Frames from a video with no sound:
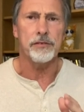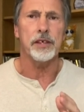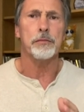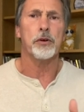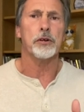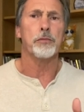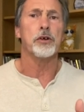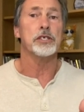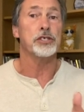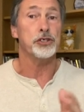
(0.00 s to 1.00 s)
that Mark
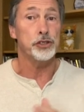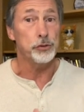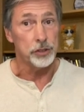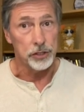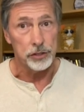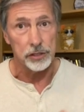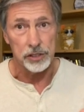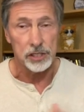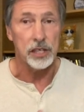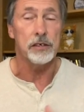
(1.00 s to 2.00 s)
Morris Jr., the
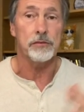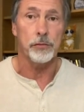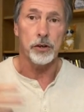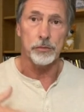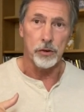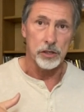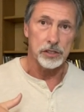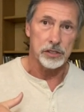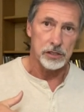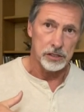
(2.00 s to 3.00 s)
son of Mark
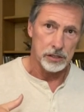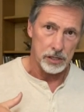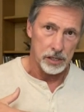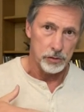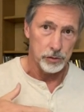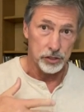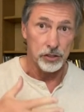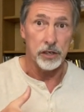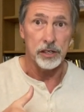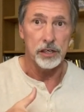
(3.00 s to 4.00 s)
Morris, uh, who
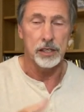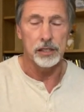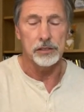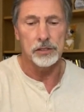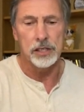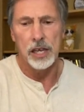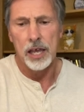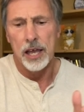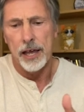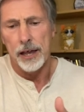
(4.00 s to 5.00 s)
started Hills,
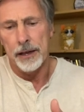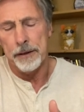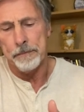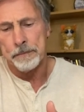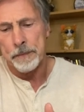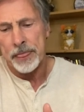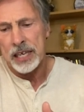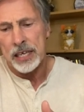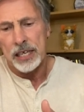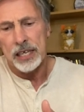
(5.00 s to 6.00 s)
um,
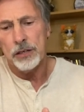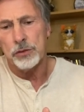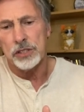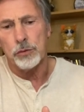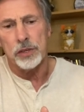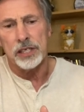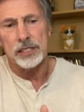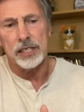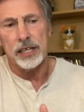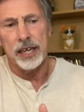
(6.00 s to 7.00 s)
he was the one that
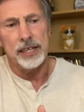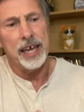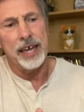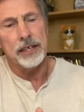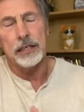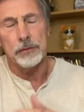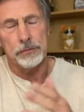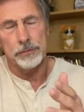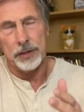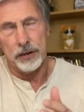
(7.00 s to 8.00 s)
said, Hey, Dad, and I'm
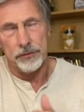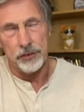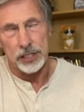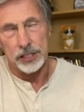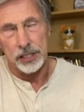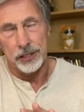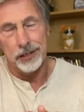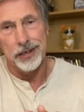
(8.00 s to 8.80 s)
paraphrasing here,